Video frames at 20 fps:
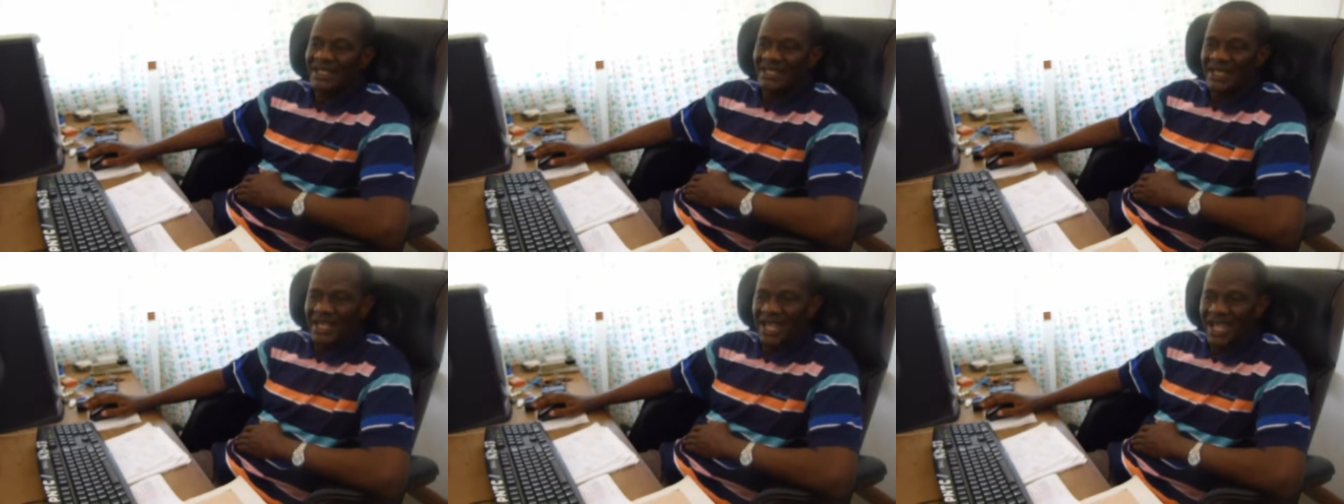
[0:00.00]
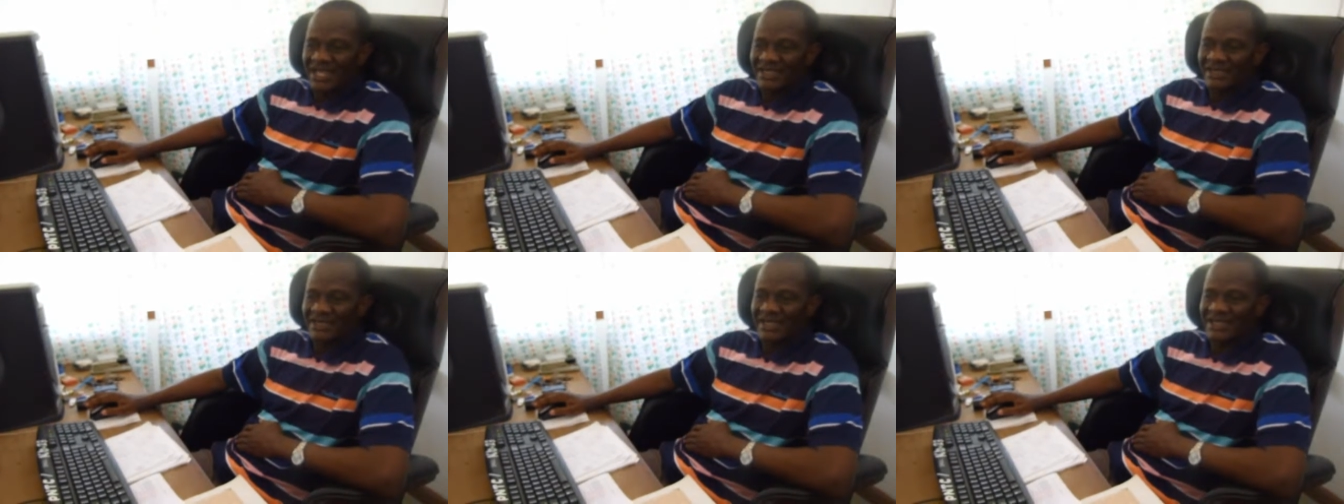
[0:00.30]

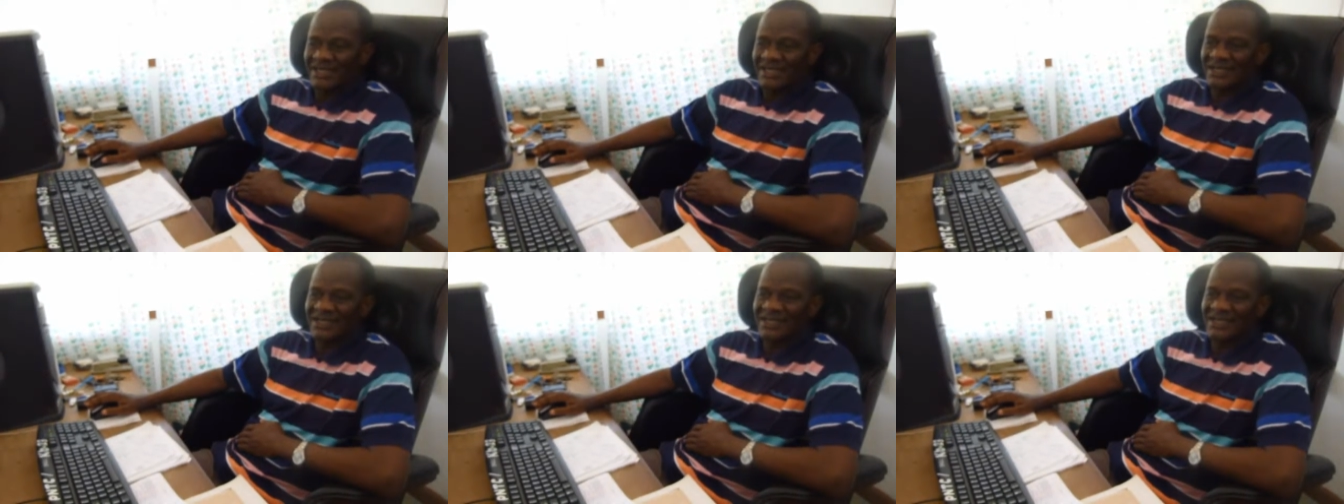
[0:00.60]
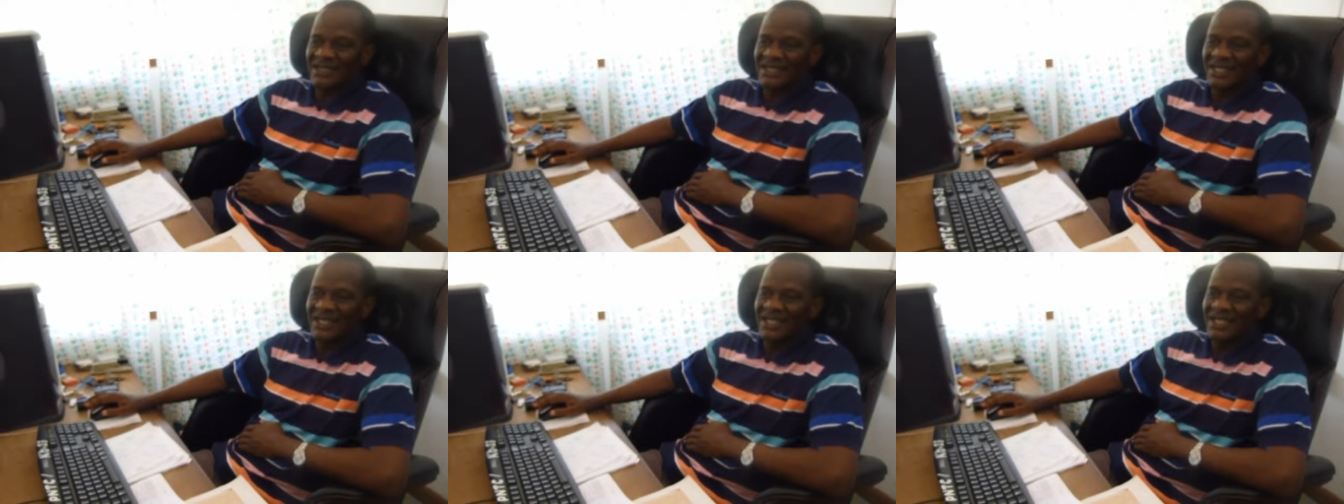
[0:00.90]

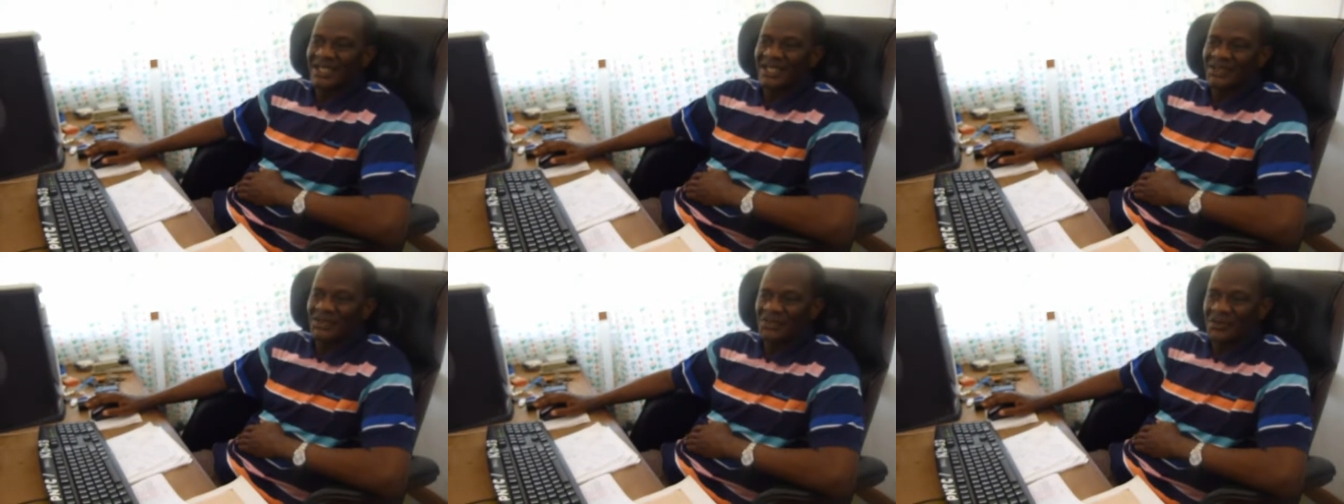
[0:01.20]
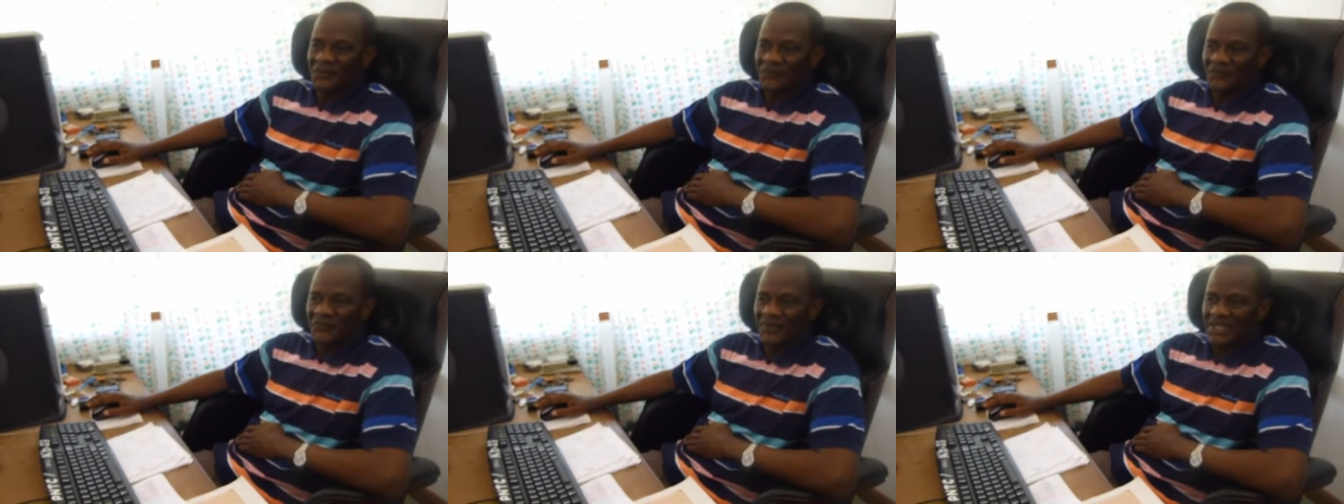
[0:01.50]
nurses
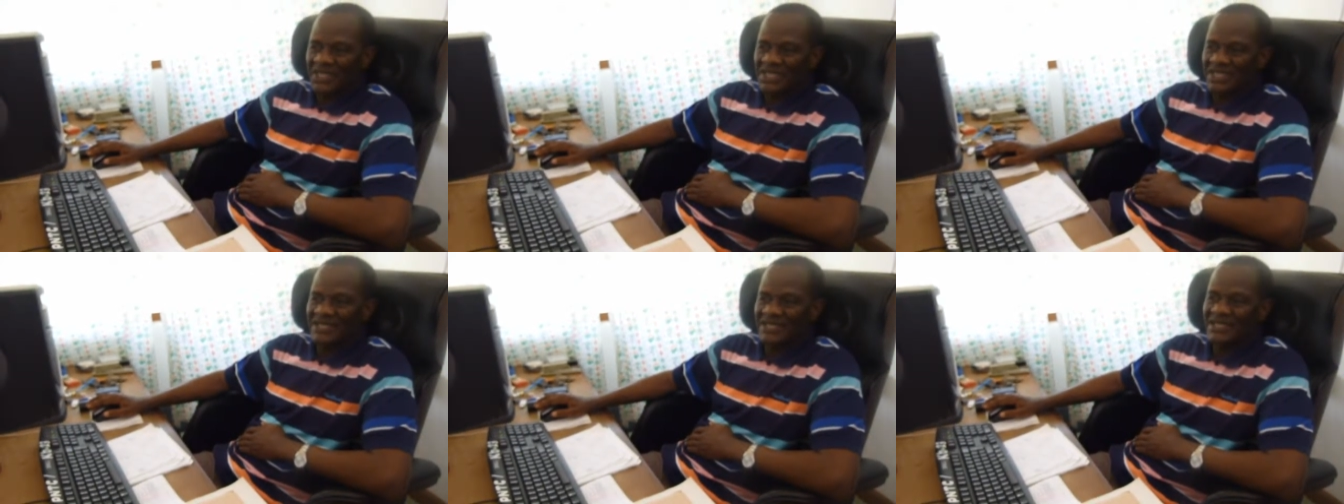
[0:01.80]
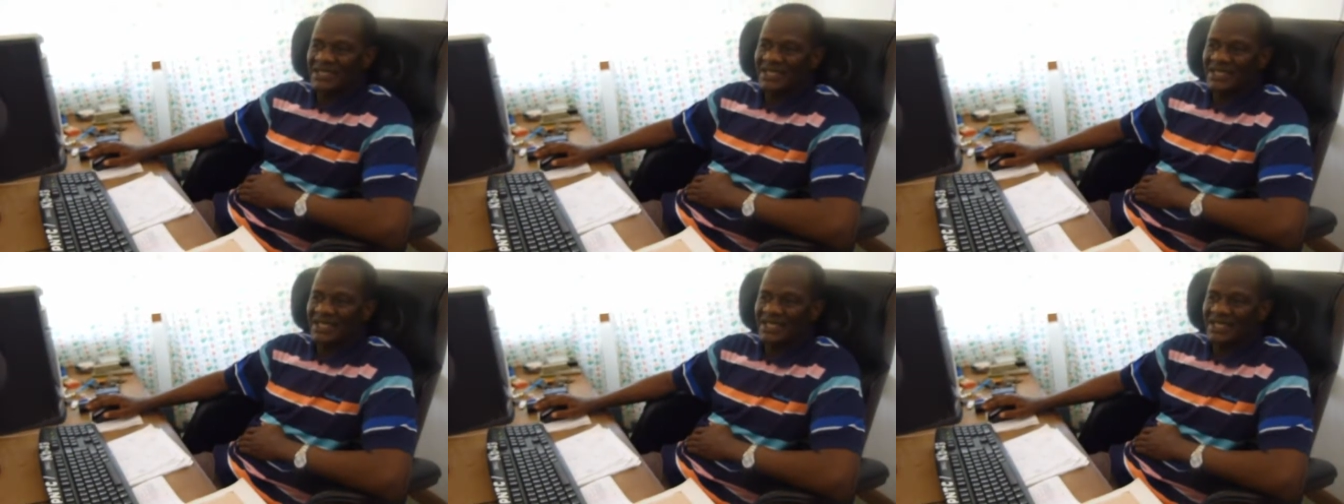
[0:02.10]
to feed